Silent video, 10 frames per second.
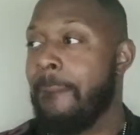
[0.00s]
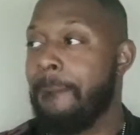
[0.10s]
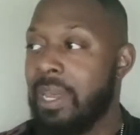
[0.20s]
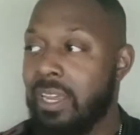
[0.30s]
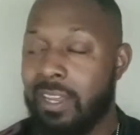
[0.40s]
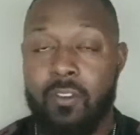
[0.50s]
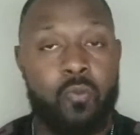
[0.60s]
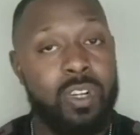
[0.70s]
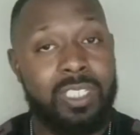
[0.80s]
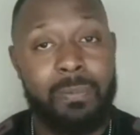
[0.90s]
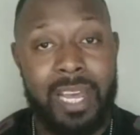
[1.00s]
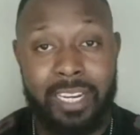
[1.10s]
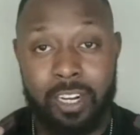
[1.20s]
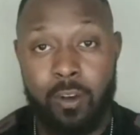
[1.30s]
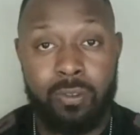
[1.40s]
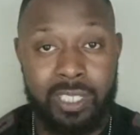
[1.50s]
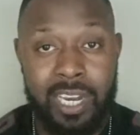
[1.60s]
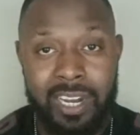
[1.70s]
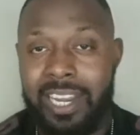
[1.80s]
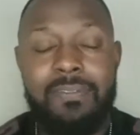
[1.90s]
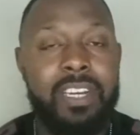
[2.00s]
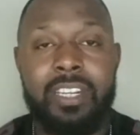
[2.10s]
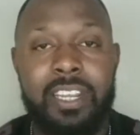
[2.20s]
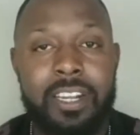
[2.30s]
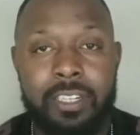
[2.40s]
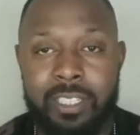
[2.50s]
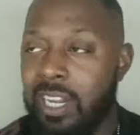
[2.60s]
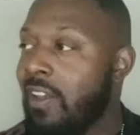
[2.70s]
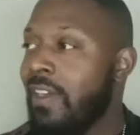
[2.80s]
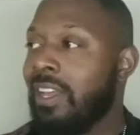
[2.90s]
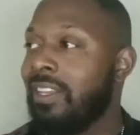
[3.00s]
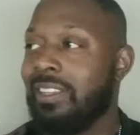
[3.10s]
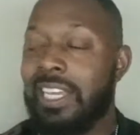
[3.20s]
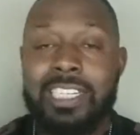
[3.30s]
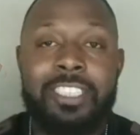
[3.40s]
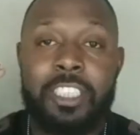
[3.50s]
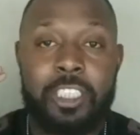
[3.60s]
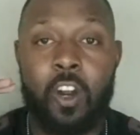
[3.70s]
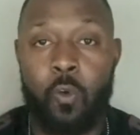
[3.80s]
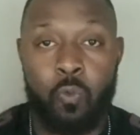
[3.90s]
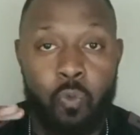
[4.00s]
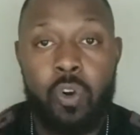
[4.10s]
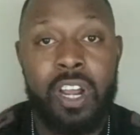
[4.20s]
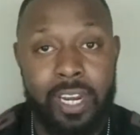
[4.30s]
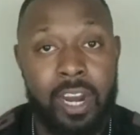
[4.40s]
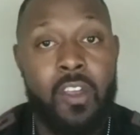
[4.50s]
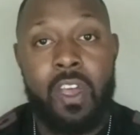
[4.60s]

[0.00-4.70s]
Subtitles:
Man, once somebody goes there, even the kickers, there's just a run